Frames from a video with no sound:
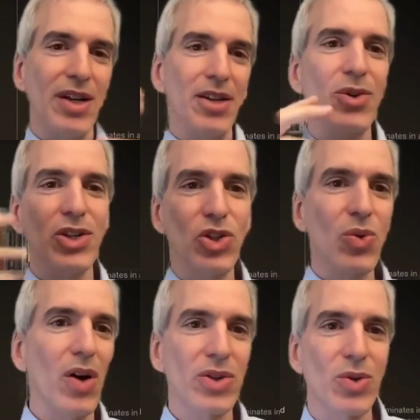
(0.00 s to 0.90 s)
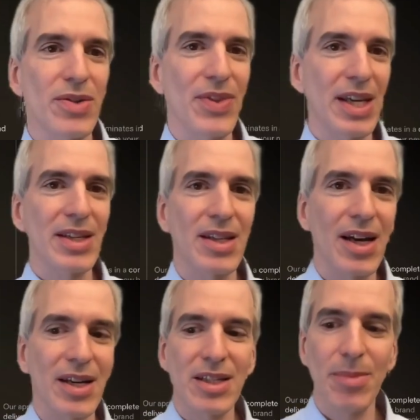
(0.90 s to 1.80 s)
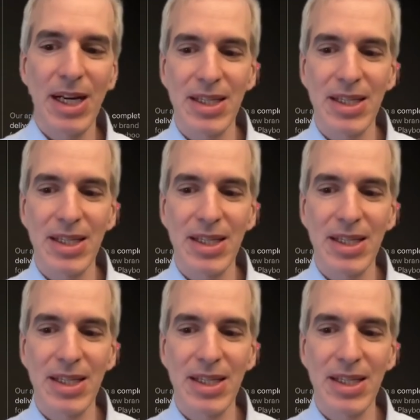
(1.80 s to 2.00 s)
You can do all sorts of things to customize